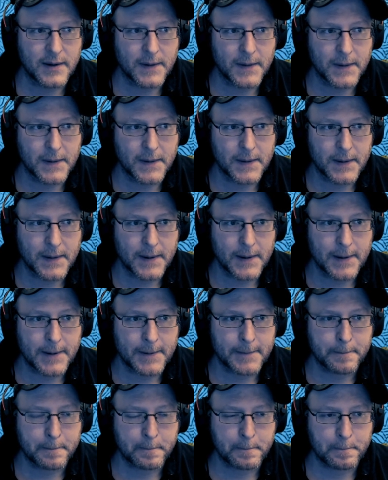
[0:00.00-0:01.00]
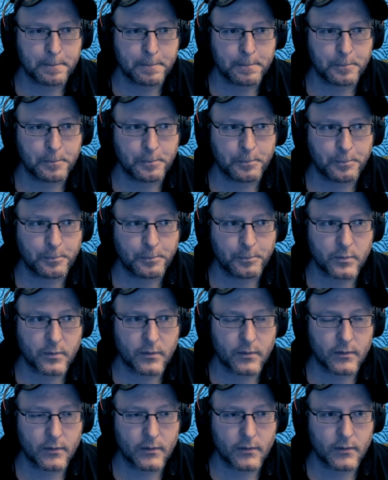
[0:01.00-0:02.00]

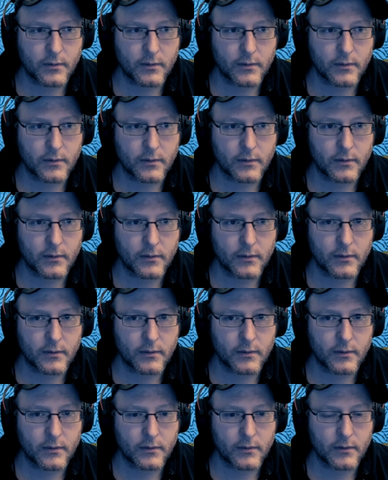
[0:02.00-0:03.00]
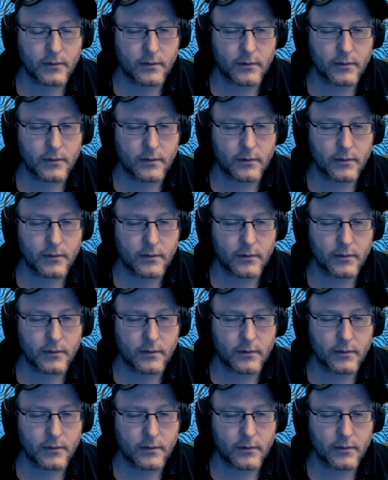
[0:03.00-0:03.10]
[no speech]